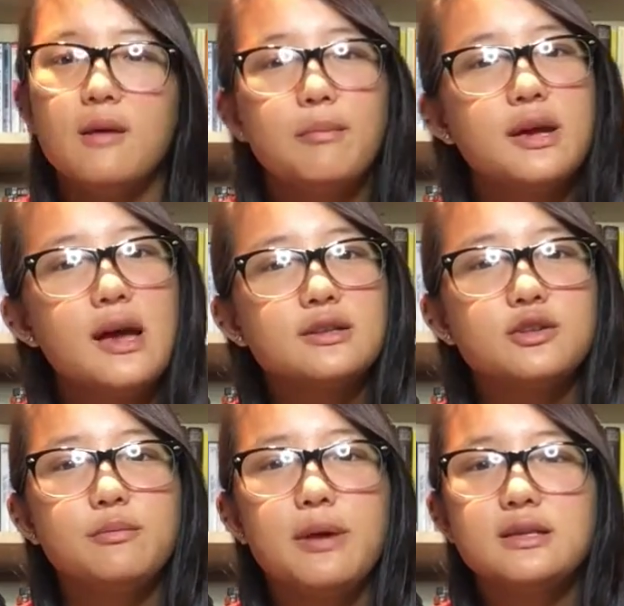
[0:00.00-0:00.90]
But yeah,
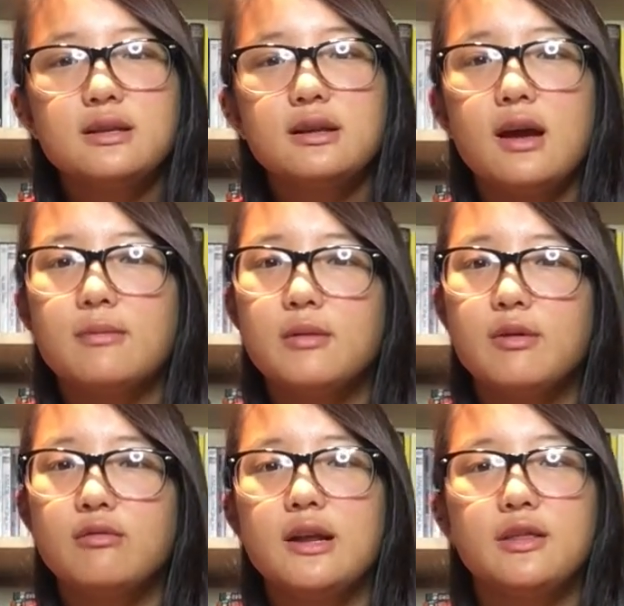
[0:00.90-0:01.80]
so basically I'm going to
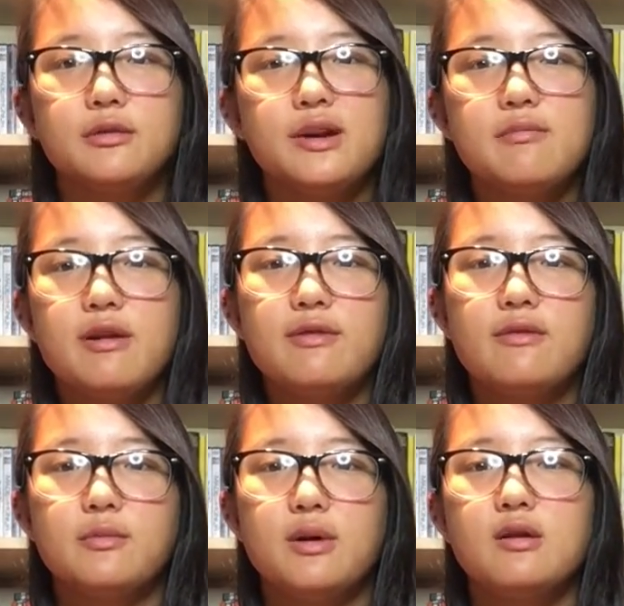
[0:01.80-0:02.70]
be reading 3 of my
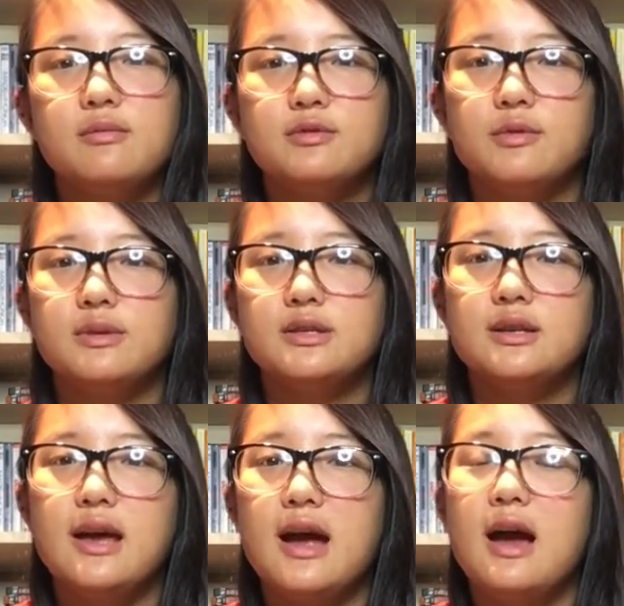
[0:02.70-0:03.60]
favorite poems from this
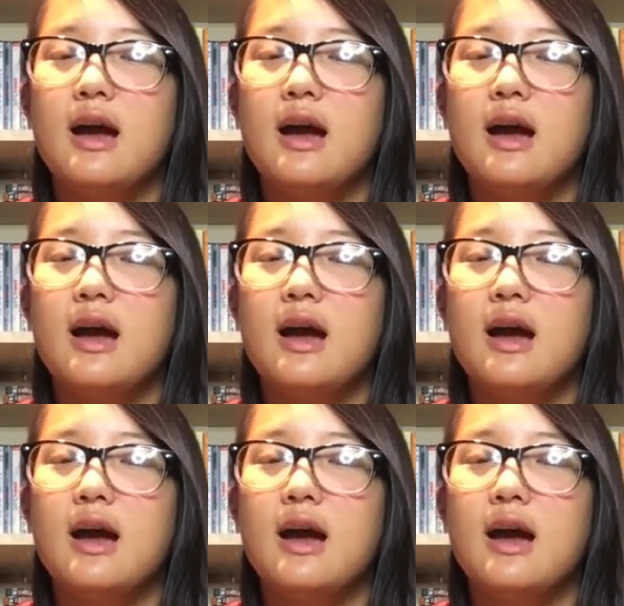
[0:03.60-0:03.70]
today.